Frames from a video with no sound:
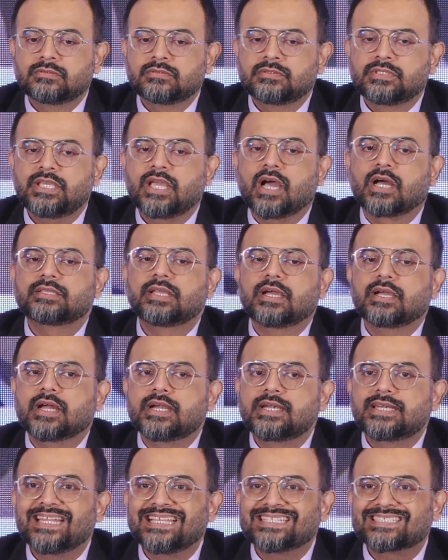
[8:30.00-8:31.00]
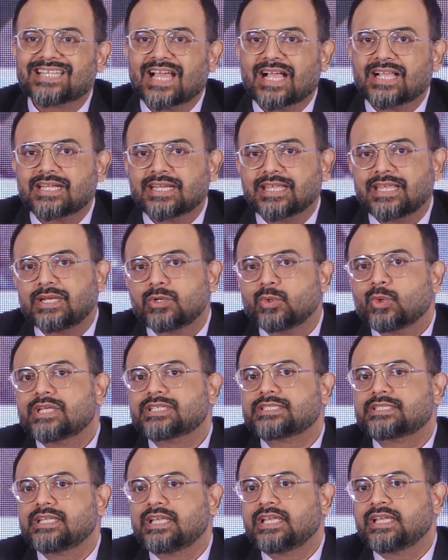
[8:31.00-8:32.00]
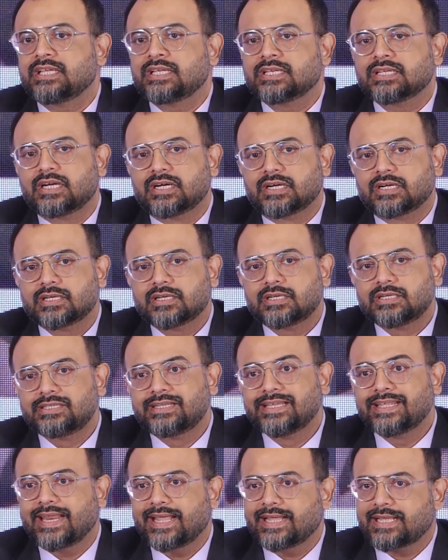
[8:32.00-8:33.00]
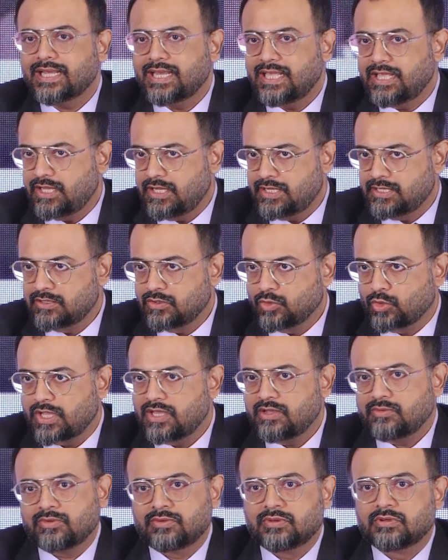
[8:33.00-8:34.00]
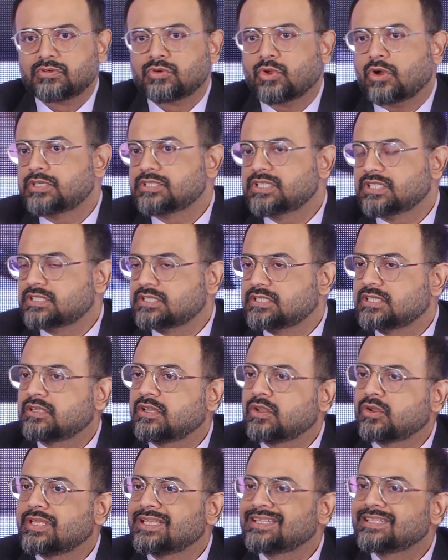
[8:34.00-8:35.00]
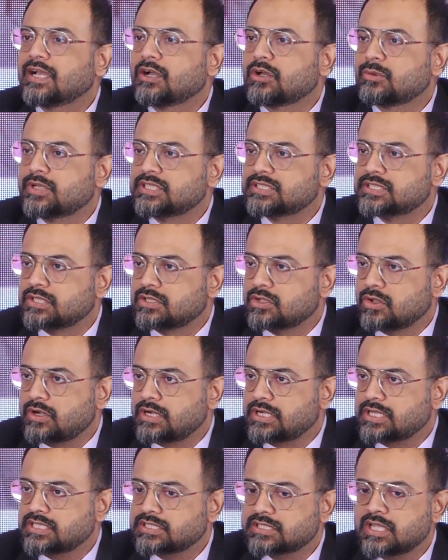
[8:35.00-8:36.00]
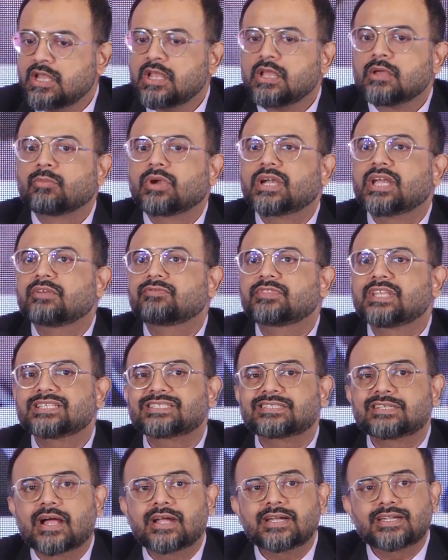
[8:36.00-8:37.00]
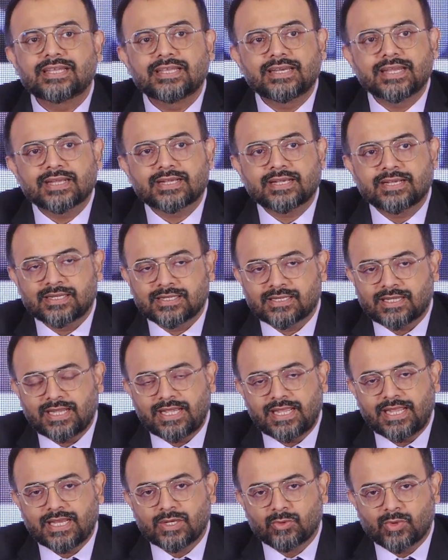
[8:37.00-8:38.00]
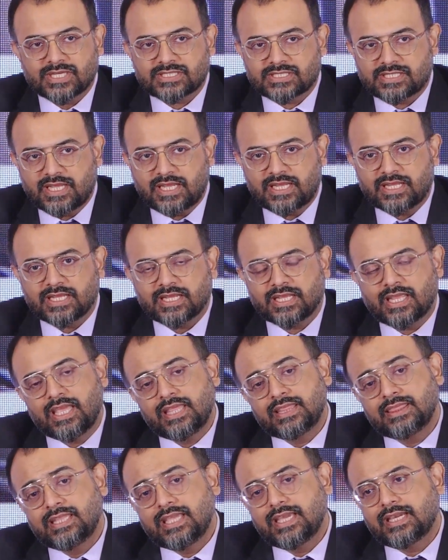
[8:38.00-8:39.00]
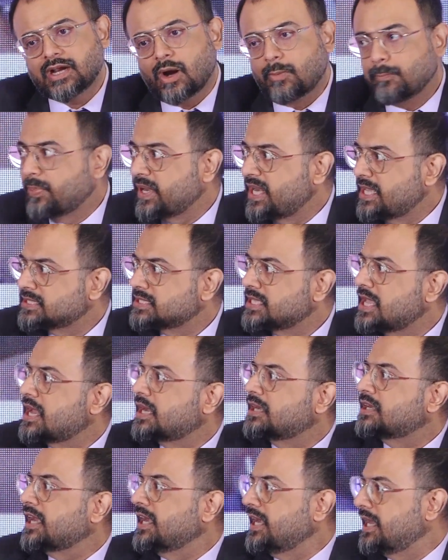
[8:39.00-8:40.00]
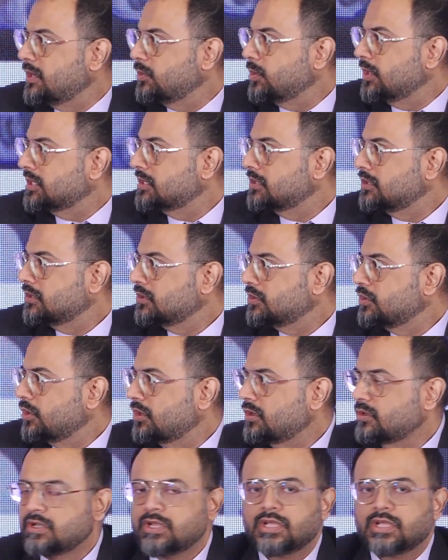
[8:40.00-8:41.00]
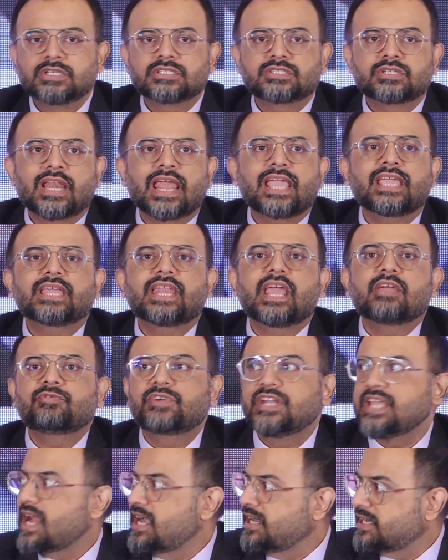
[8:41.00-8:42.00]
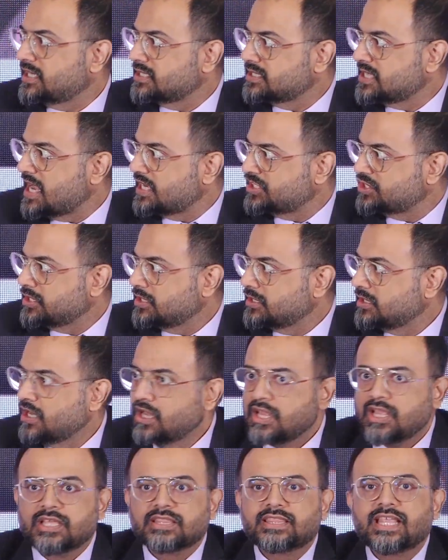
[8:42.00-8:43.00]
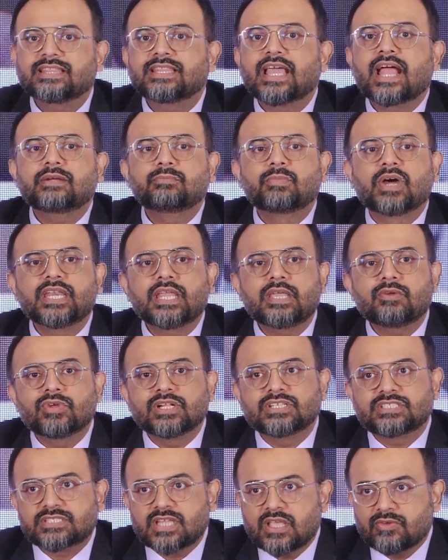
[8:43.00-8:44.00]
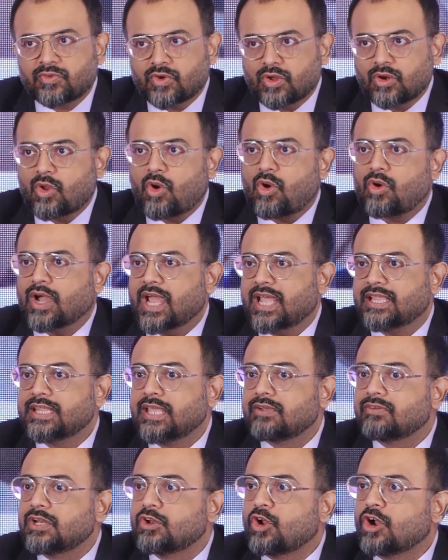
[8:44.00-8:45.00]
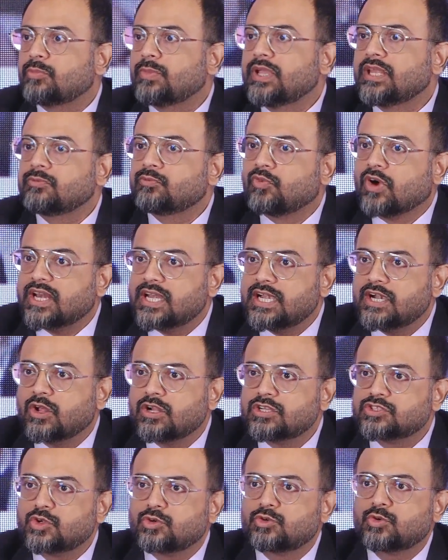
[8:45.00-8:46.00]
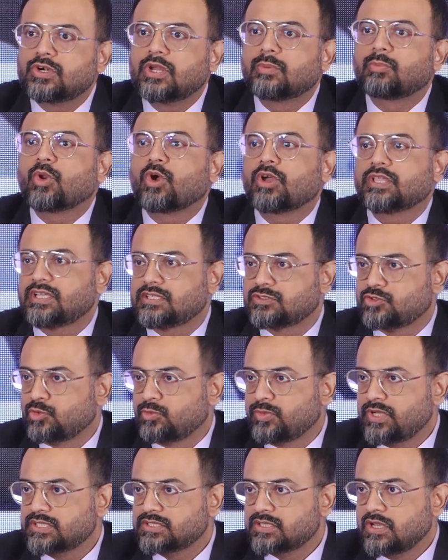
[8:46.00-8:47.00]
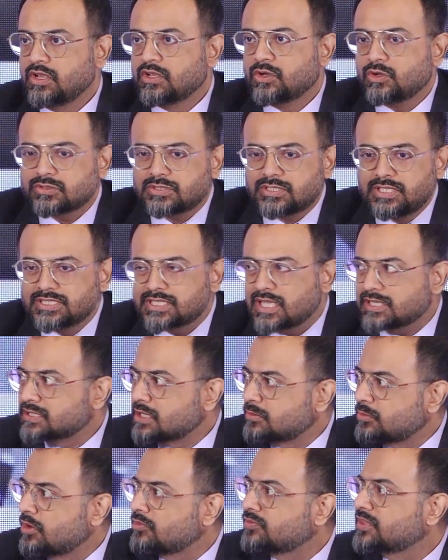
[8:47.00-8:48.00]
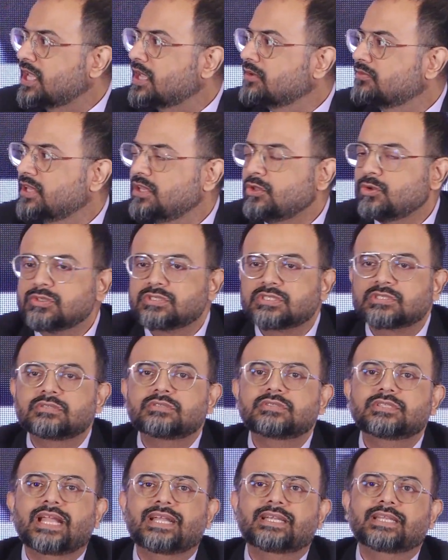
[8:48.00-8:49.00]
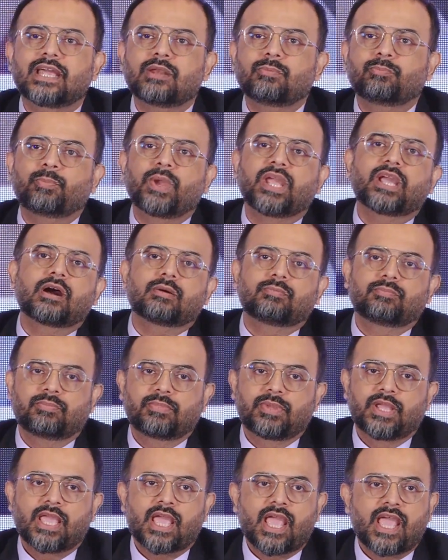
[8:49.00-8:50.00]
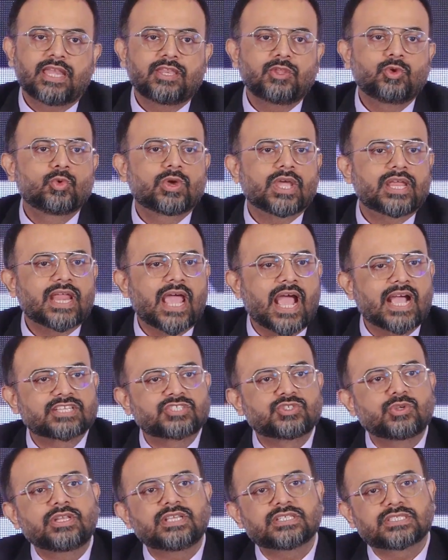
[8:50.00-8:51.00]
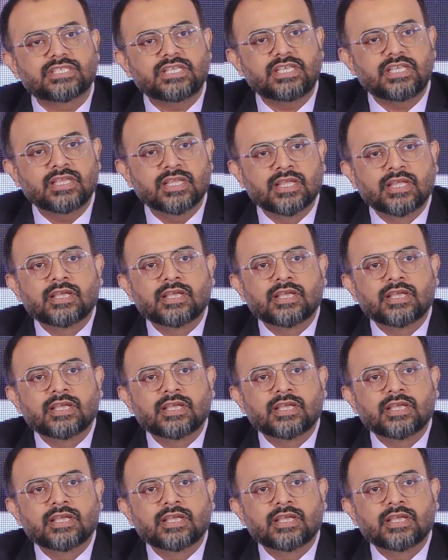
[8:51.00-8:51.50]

the other countries start investing directly, okay, not just in government securities, but if they start directly investing in the companies they are trading with, you know, like an FDI transaction, then that money will stay for long and they will not be worried also to deploy these rupees. You know, these are some of the avenues that can pick up and you can actually see